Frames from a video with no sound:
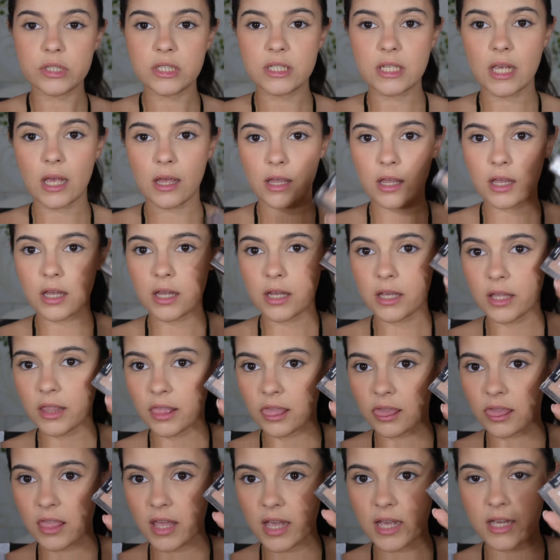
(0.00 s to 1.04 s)
take
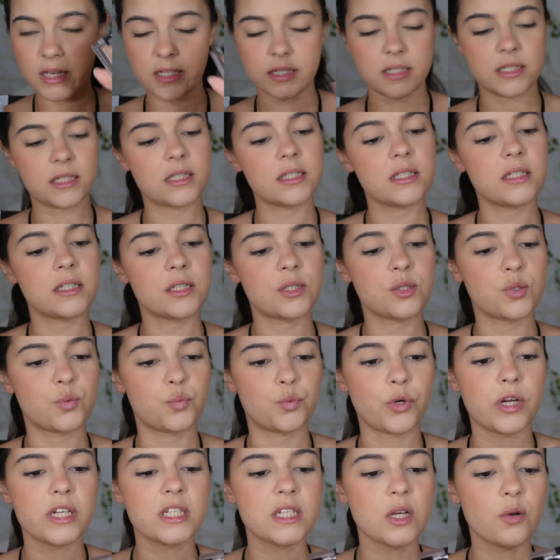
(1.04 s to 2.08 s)
this is
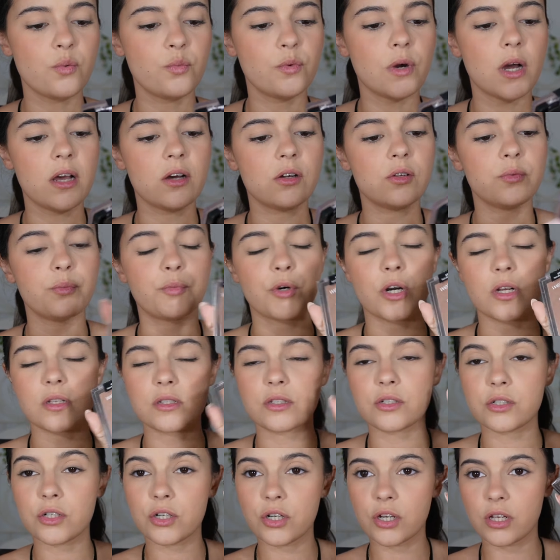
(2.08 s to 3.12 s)
Wet n Wild
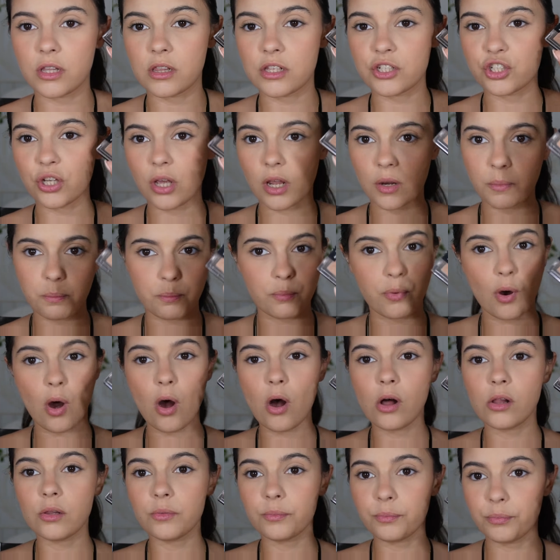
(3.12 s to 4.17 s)
bronzer in the shade
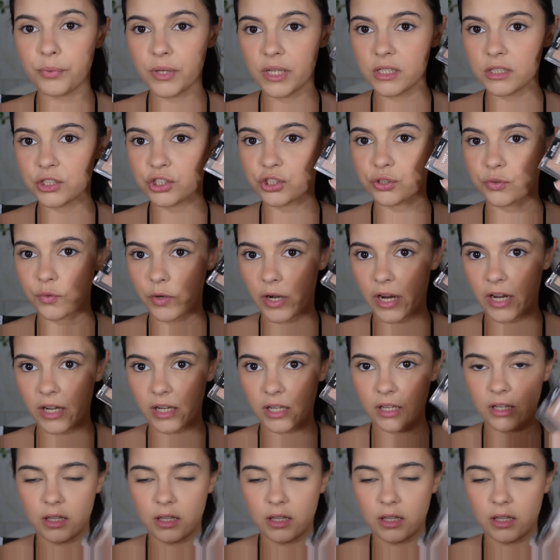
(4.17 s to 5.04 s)
Palm Beach Ready,